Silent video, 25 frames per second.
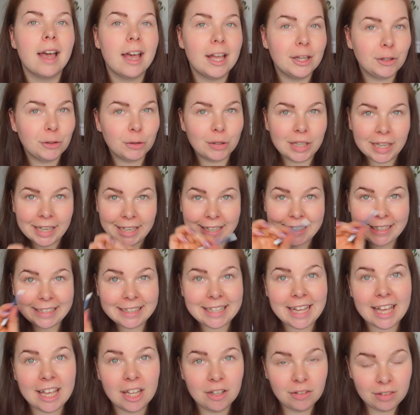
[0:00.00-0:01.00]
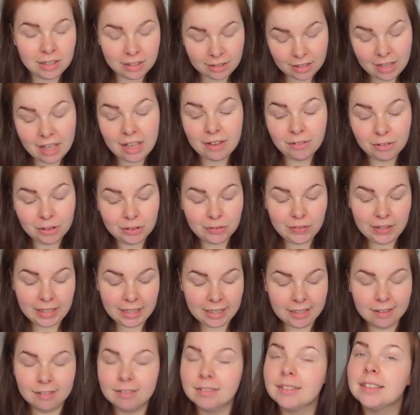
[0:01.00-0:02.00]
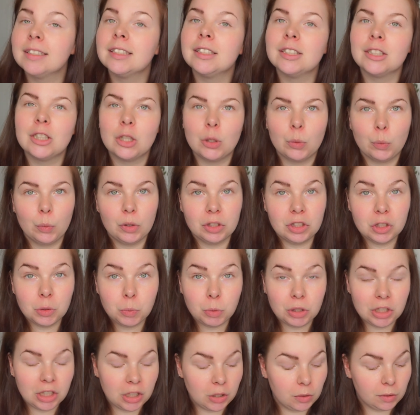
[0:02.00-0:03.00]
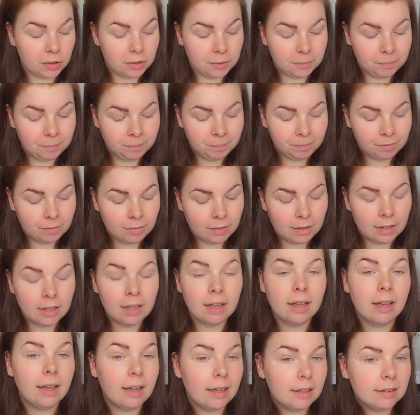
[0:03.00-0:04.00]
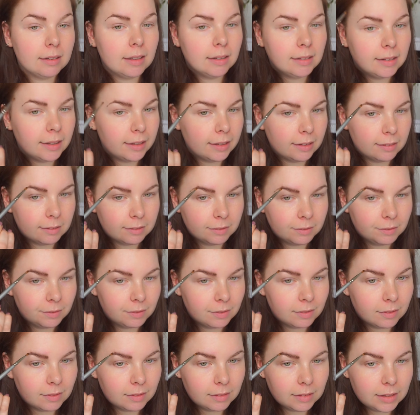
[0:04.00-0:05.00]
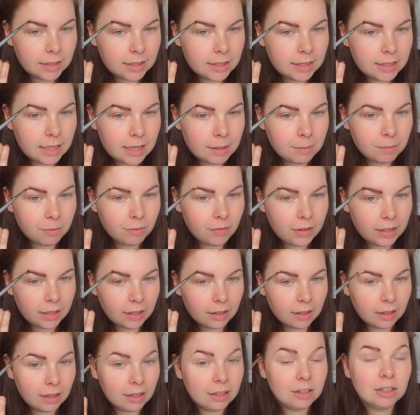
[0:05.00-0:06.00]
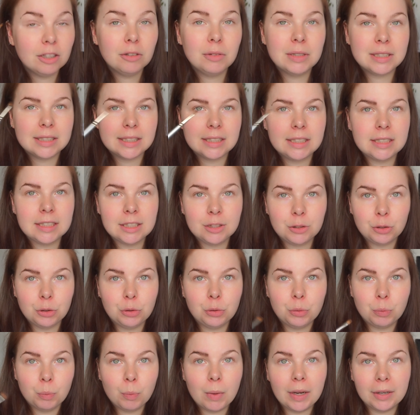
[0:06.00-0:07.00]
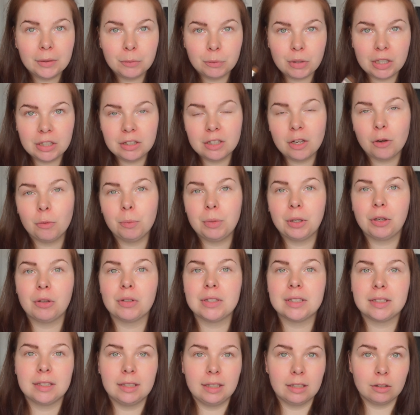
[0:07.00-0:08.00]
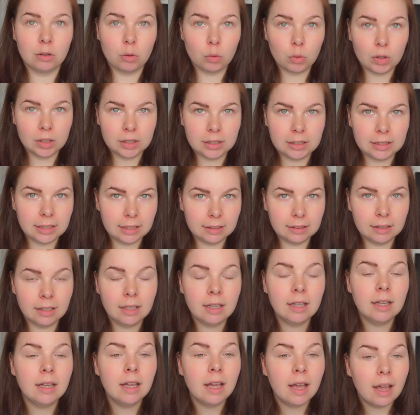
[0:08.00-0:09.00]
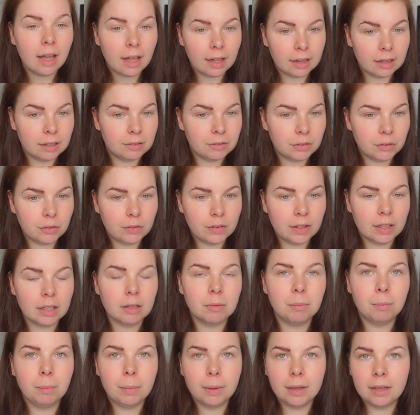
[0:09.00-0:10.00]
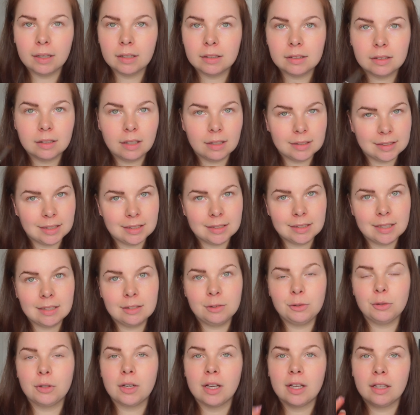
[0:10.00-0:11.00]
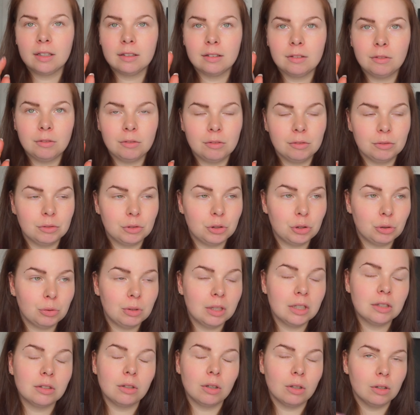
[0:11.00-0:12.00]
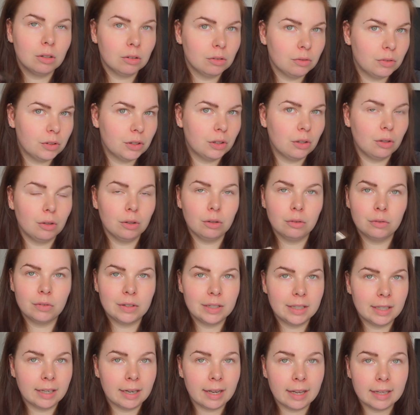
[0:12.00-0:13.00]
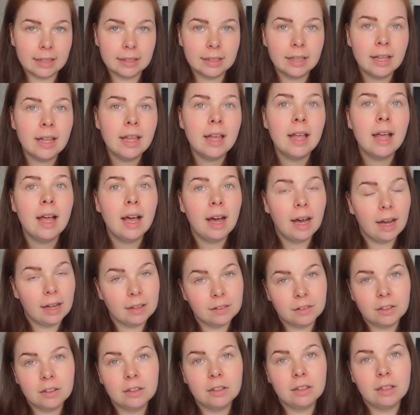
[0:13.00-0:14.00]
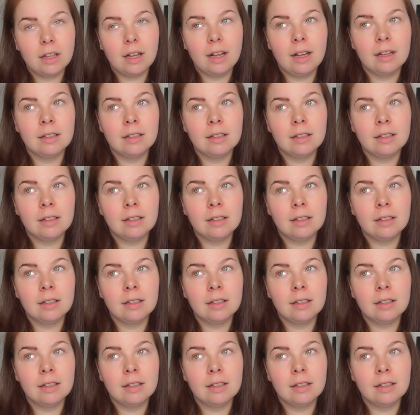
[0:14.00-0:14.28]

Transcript: And you can clean everything, which is pretty good. And the tail, the same thing. I know it's easy to do mine right now because they are already done and everything, but as I said, you can do it all over again until